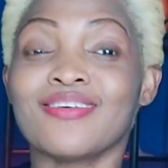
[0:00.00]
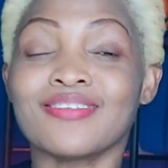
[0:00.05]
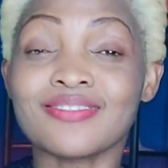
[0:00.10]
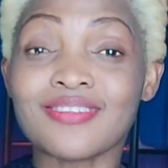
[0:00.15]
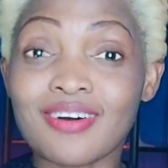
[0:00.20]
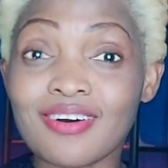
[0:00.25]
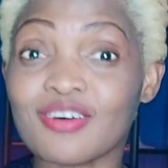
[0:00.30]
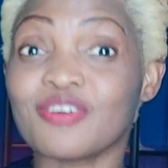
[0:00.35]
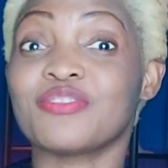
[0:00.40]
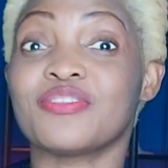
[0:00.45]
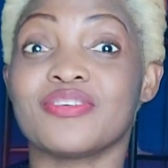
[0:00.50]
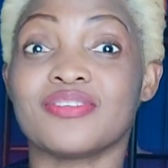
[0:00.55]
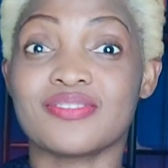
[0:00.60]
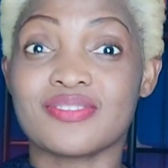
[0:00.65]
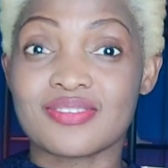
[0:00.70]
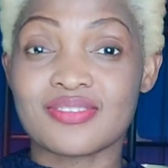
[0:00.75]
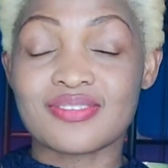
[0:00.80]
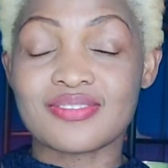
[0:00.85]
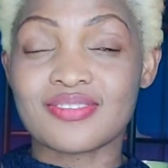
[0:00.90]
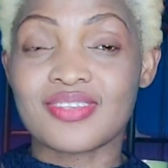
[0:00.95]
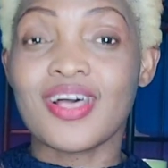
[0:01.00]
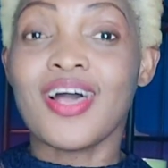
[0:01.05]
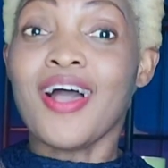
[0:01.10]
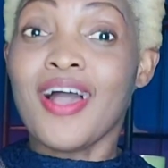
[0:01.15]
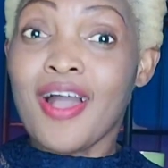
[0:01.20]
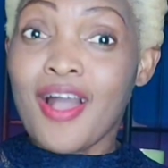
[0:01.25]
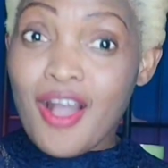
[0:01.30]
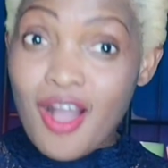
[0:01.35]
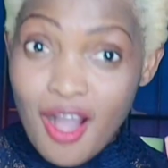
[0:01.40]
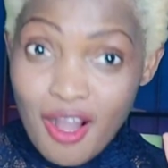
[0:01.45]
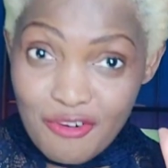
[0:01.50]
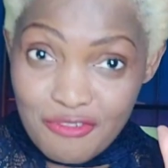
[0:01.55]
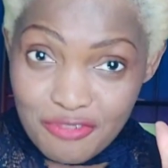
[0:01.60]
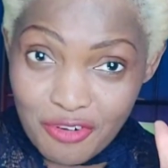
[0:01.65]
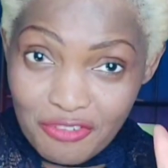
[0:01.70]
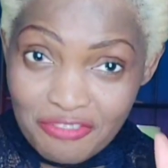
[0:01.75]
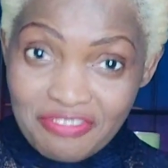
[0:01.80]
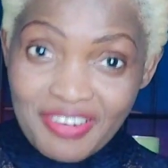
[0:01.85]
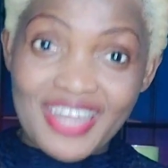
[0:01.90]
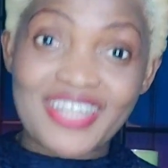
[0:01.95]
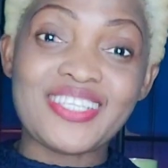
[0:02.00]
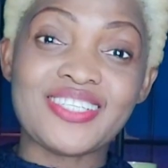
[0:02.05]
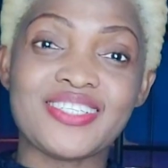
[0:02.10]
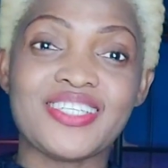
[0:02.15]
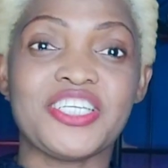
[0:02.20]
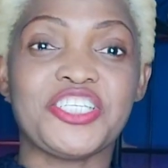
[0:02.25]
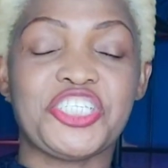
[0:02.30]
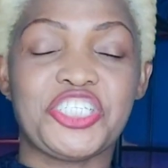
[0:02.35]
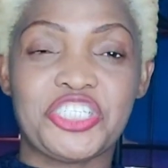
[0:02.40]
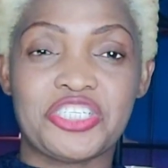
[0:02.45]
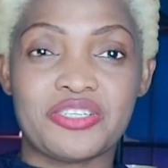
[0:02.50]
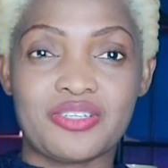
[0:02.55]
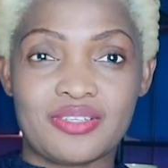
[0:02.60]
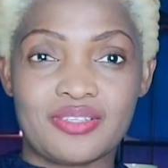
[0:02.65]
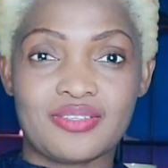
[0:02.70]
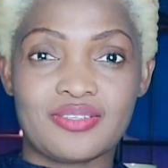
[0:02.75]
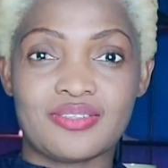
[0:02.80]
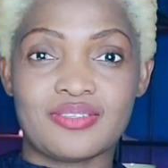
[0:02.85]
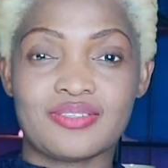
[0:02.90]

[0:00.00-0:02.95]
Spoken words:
on others for validation.